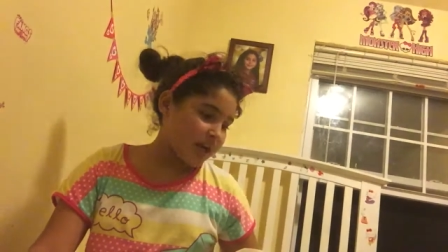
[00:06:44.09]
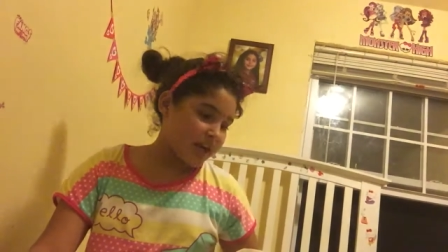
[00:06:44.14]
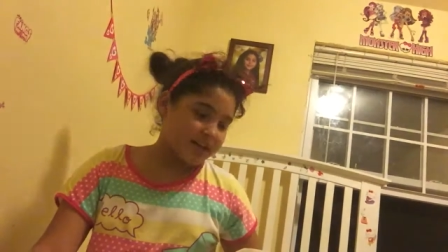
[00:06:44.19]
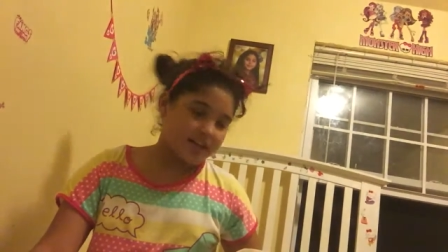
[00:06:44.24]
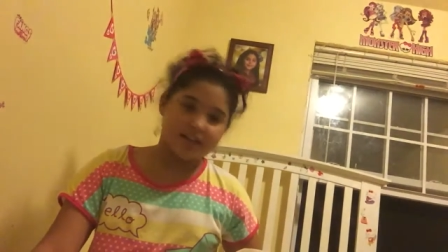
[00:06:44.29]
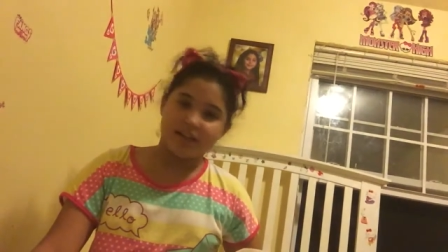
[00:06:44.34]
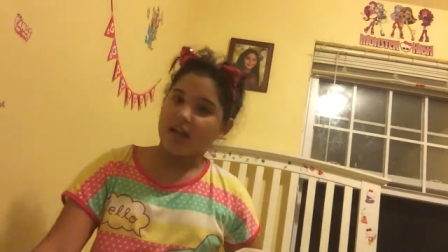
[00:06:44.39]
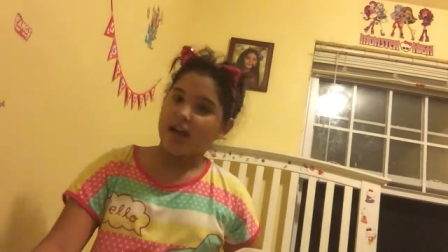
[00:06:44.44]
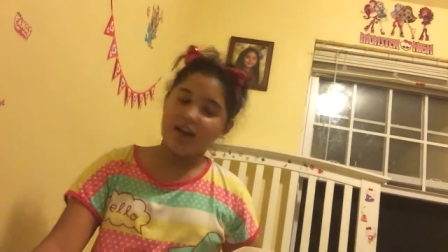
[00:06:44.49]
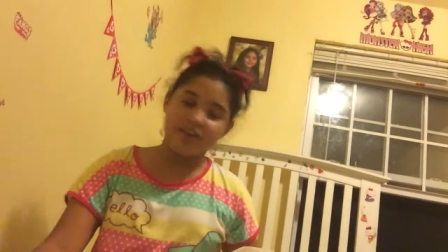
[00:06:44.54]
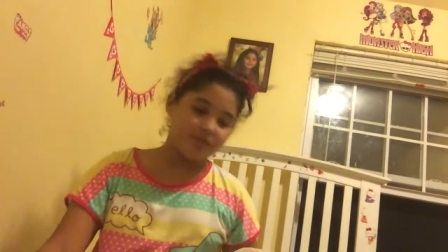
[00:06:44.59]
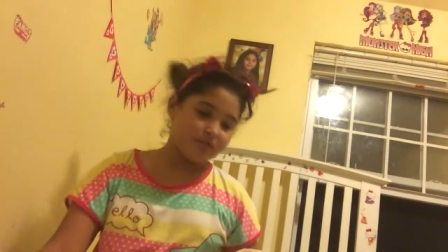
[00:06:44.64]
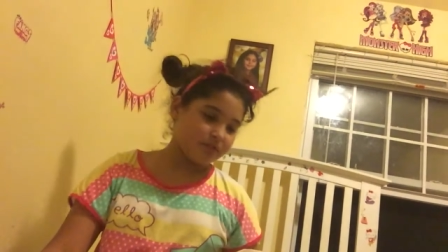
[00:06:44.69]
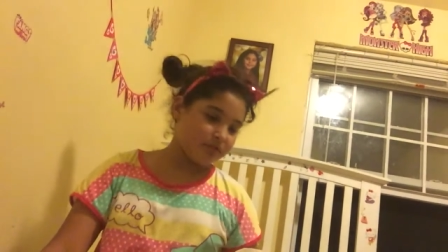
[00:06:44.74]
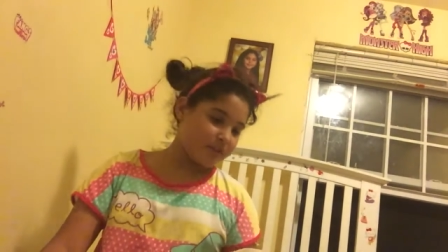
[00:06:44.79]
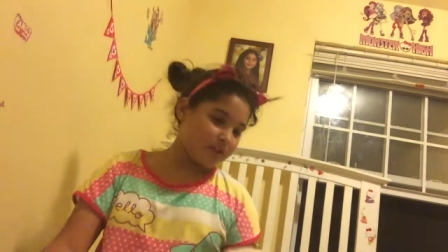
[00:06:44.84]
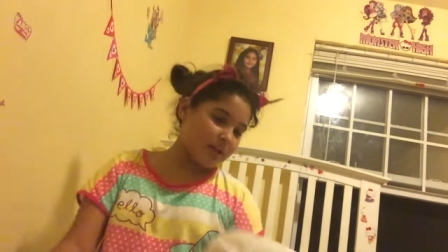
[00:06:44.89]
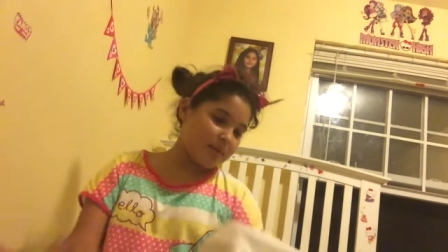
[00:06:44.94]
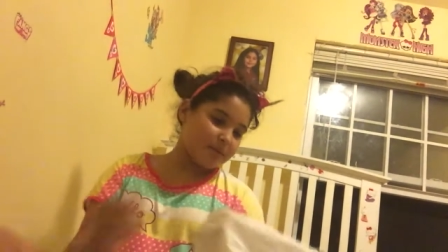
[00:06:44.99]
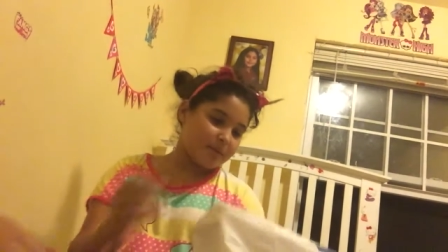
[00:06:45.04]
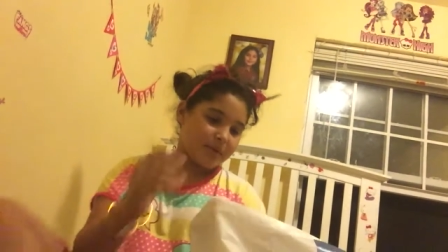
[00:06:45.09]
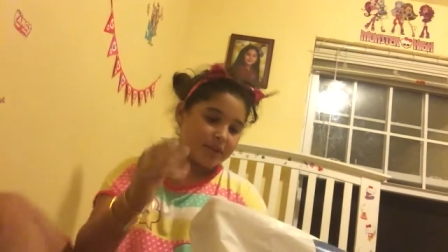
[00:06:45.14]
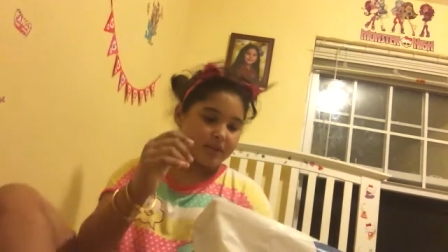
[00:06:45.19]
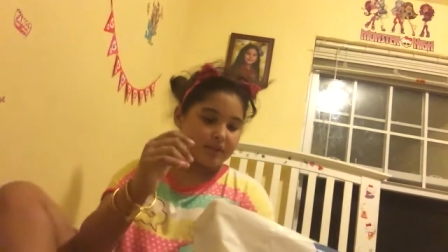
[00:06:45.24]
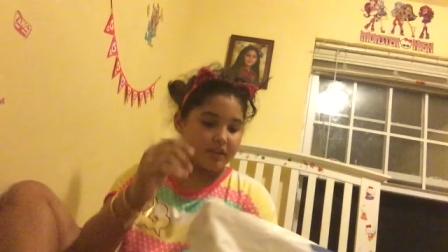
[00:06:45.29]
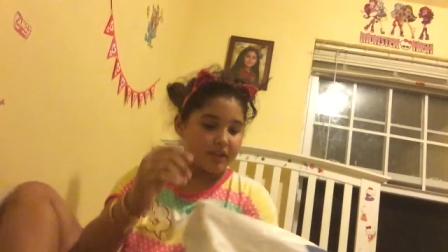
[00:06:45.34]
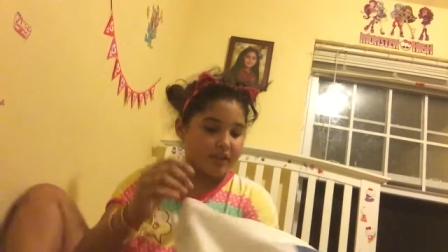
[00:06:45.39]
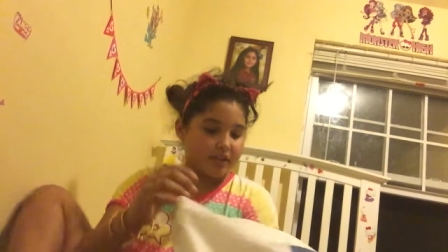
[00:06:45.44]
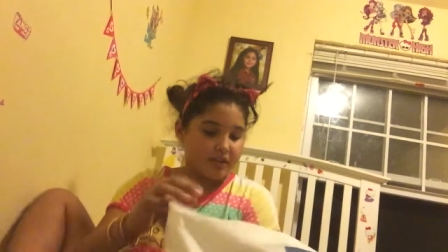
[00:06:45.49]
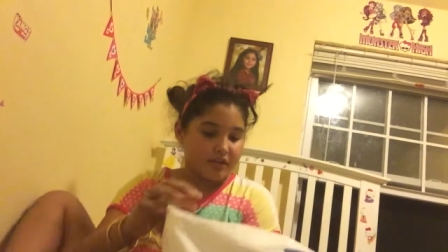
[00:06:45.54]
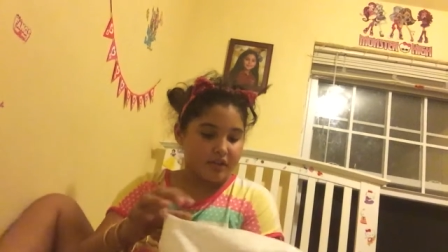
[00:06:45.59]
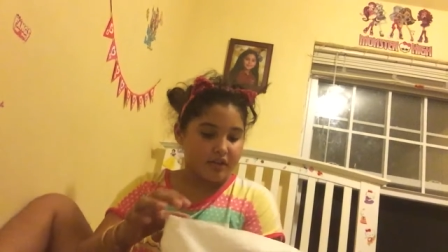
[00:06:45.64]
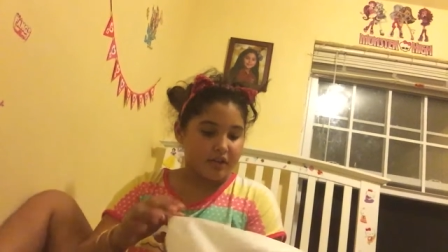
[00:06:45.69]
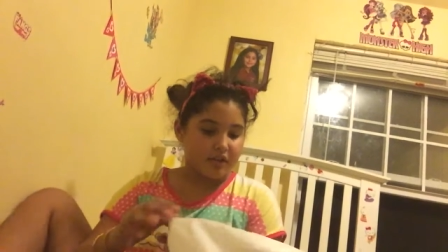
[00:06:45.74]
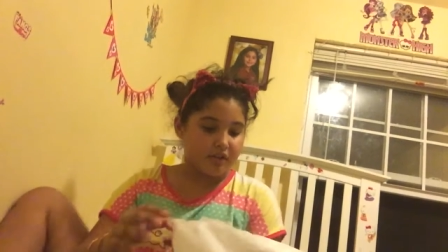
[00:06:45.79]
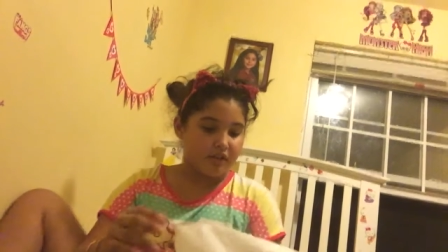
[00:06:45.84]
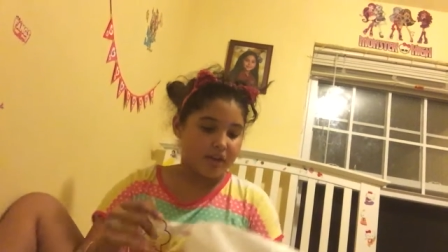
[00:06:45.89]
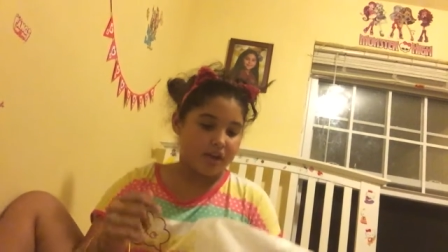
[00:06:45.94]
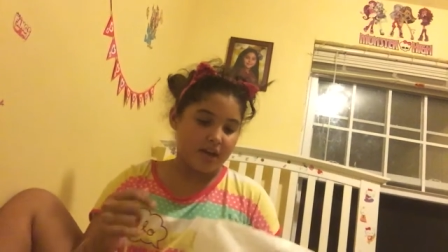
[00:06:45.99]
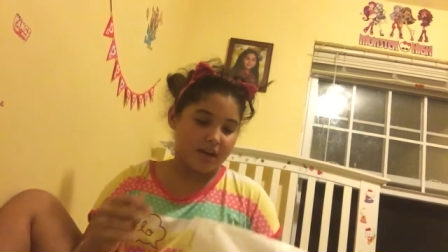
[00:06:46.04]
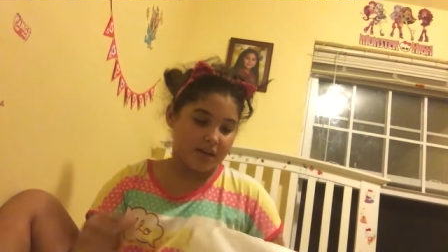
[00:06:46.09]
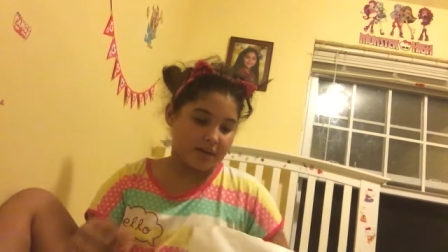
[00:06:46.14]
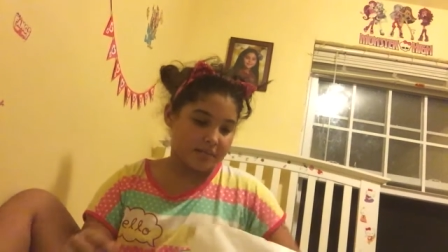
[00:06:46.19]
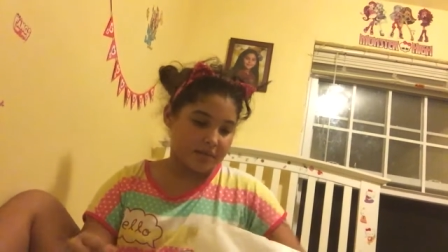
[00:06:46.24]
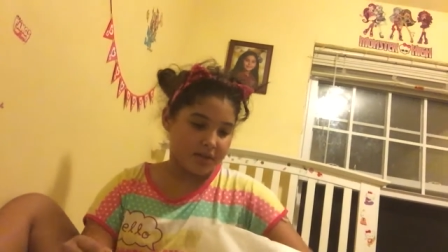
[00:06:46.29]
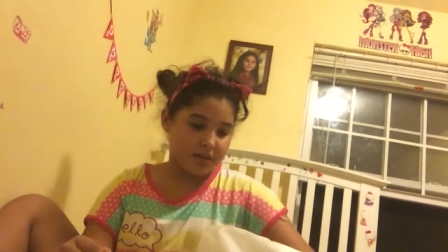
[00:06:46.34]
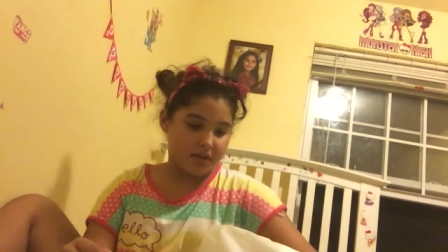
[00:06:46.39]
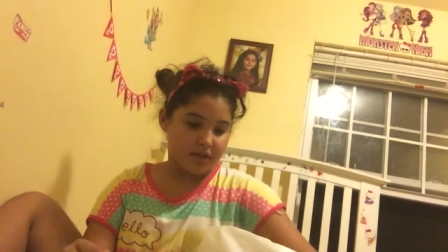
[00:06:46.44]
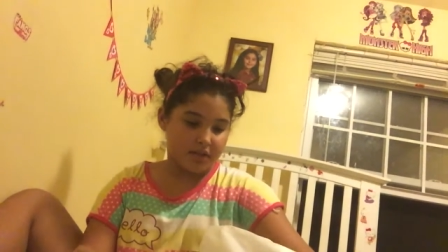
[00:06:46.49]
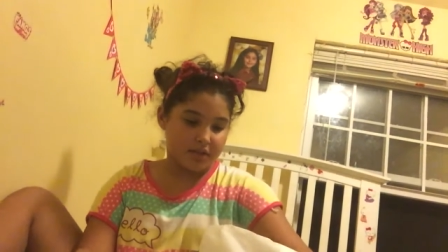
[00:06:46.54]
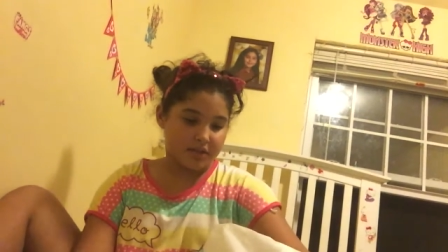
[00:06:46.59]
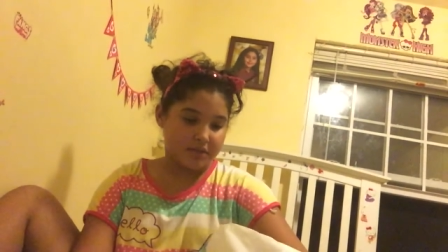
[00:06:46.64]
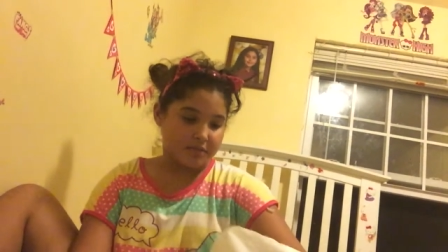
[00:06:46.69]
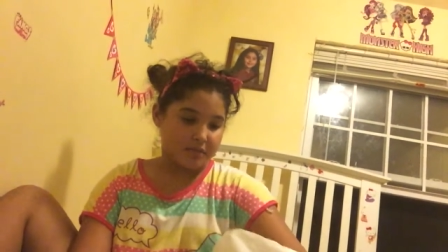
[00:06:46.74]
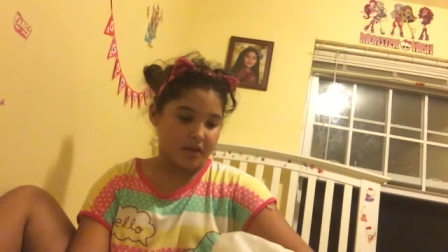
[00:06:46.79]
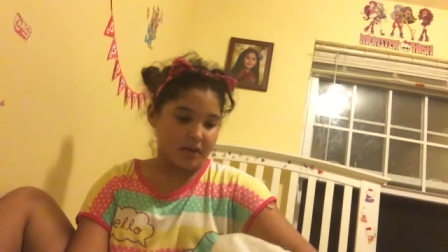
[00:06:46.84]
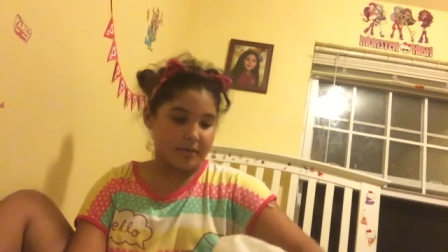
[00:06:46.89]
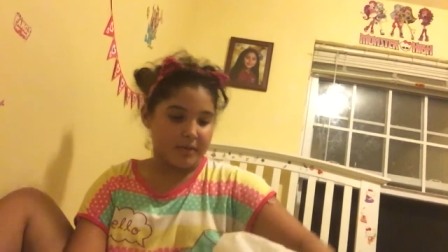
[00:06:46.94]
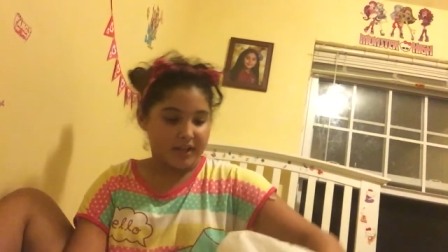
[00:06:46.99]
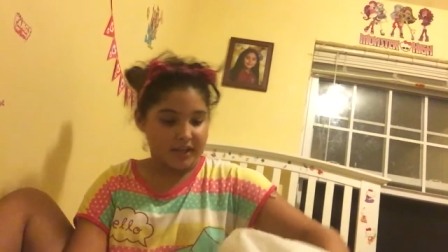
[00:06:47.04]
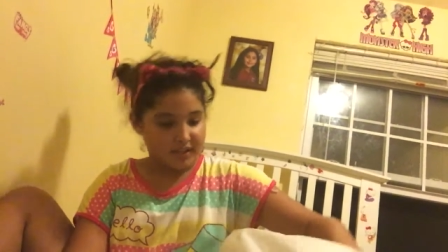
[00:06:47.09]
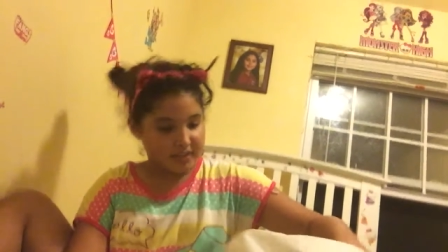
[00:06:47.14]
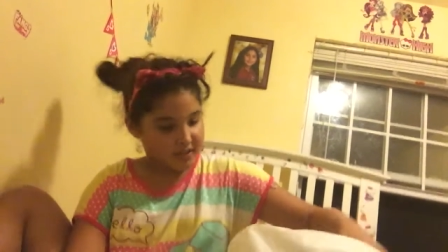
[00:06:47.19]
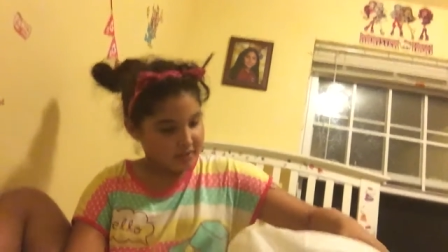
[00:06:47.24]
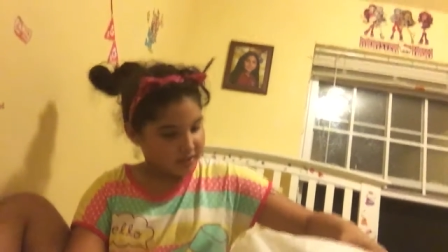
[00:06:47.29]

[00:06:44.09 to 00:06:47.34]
I didn't have to read that, but oh, you know I'm uh, smart again.